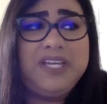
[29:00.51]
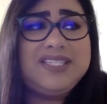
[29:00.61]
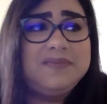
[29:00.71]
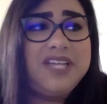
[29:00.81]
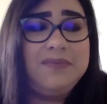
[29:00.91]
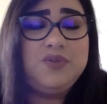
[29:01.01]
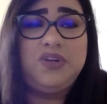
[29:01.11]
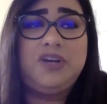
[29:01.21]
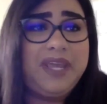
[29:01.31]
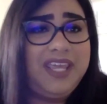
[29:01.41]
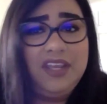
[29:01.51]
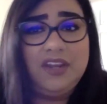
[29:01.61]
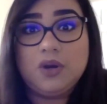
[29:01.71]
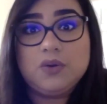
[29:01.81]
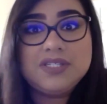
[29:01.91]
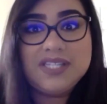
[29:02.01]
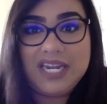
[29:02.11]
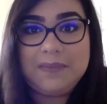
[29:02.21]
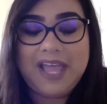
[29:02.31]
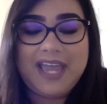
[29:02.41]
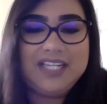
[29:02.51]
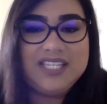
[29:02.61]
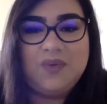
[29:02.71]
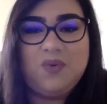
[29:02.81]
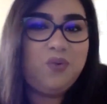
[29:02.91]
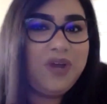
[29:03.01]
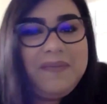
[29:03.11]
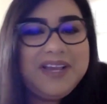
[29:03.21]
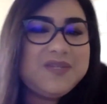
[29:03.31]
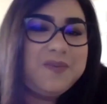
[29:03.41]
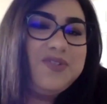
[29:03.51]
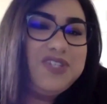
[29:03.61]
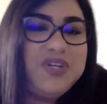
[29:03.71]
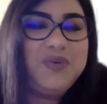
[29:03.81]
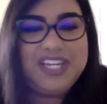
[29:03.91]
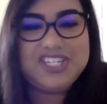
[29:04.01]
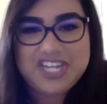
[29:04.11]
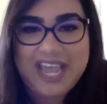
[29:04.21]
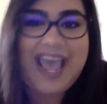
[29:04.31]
sometimes when you're making your own study plan, it's like, well, what am I supposed to do each day?